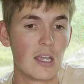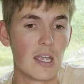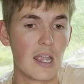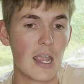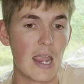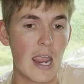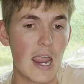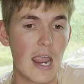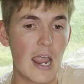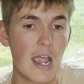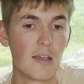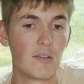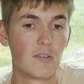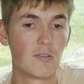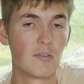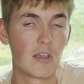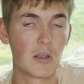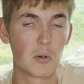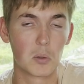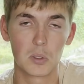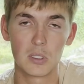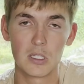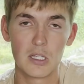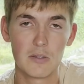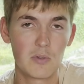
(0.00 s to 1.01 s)
and they
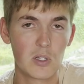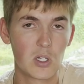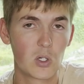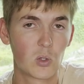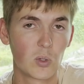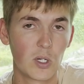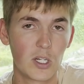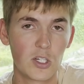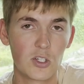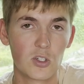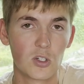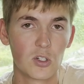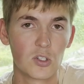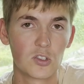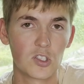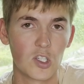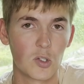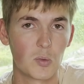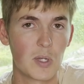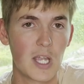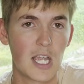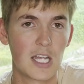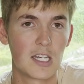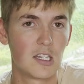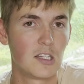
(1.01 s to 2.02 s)
were living creatures and
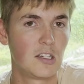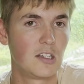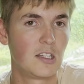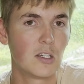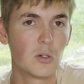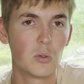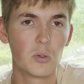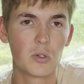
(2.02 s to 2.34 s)
we had to deal